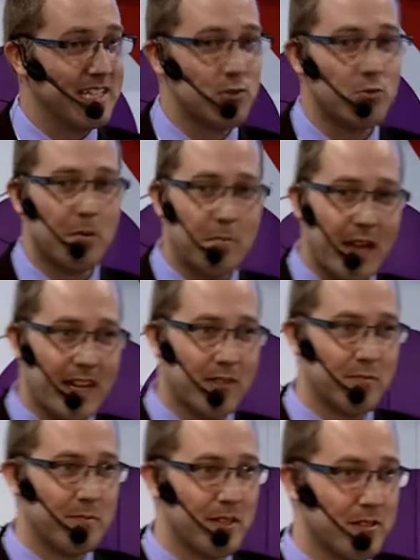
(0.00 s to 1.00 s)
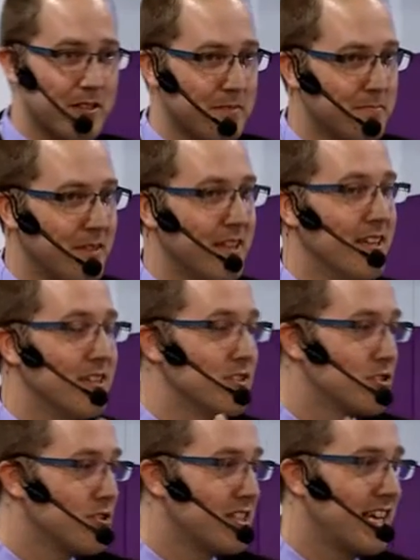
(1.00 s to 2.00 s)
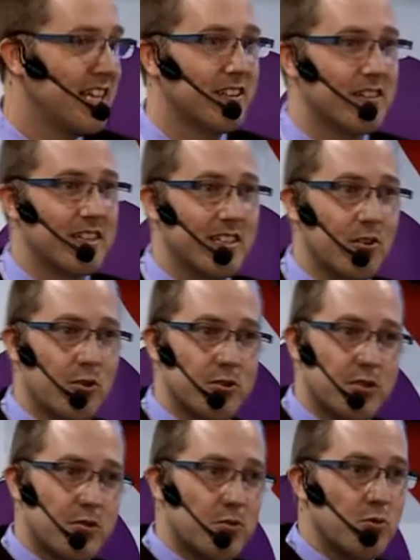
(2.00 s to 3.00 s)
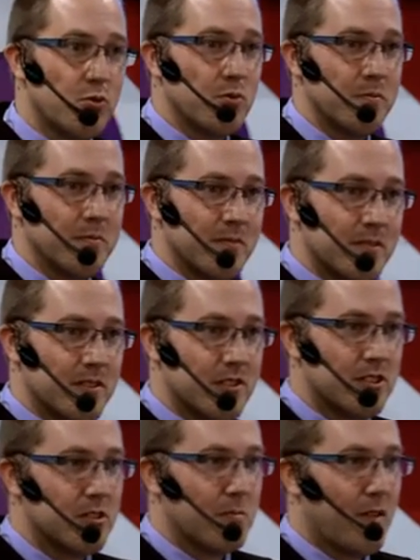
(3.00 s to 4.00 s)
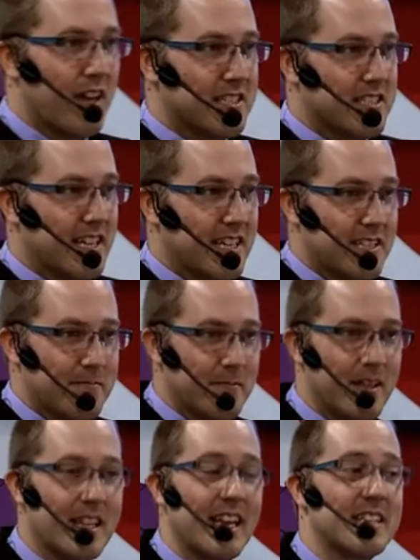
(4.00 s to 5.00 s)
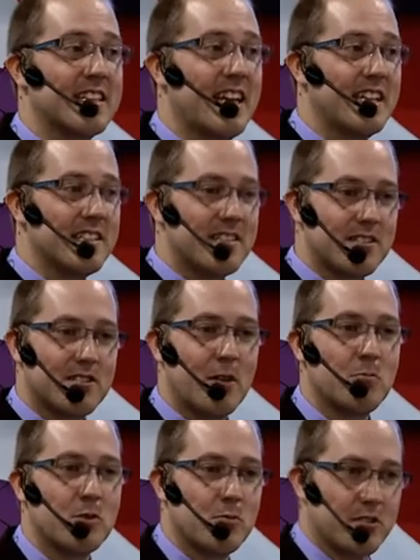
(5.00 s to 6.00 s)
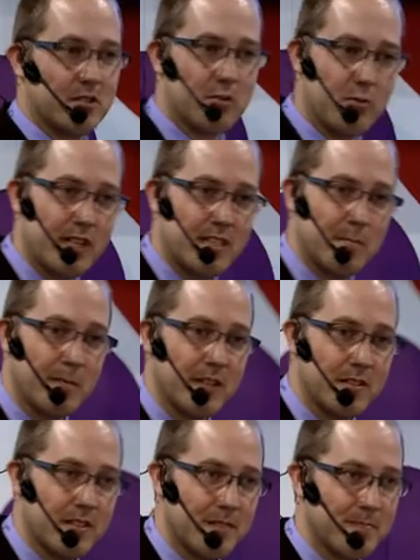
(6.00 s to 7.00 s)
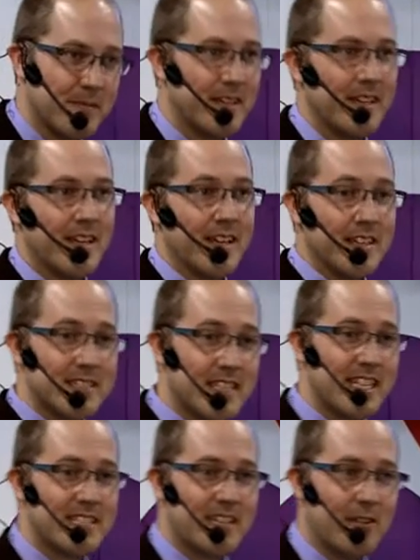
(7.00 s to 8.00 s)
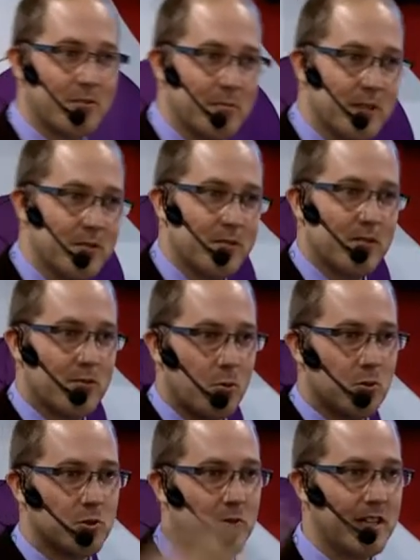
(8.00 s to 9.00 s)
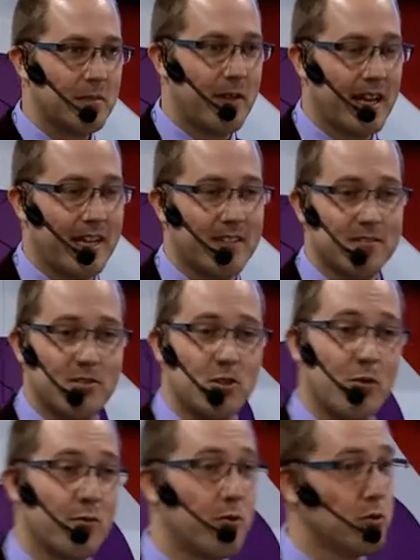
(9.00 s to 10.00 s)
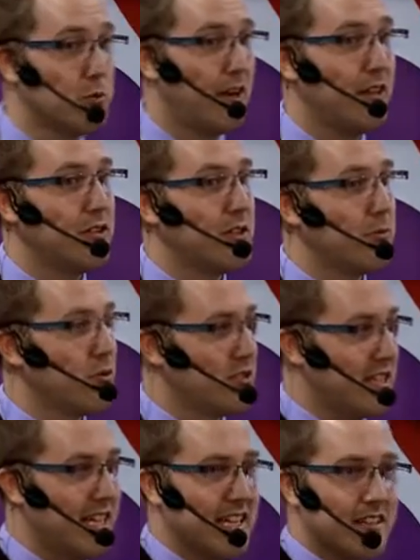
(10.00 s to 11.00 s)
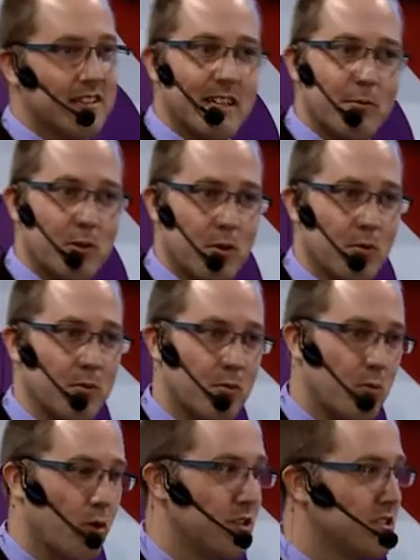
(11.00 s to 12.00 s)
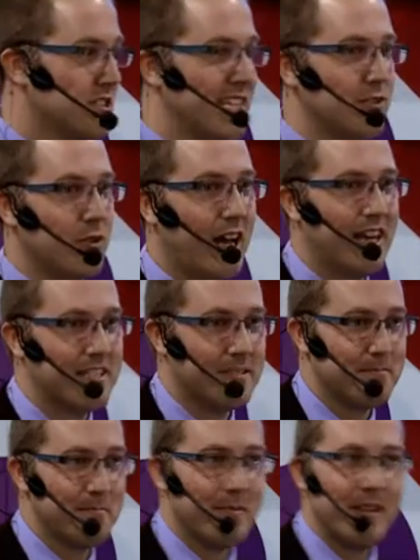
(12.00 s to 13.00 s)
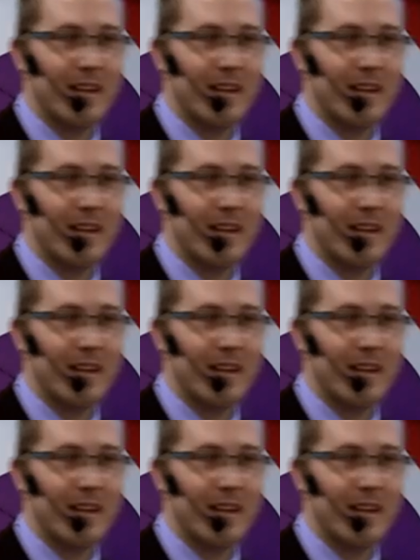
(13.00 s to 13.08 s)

into a pack of milk. Together it goes through the supply chain. At the end, someone wants to drink the milk, takes out the milk, throws away the pack. So for a while they were together, they were one single item,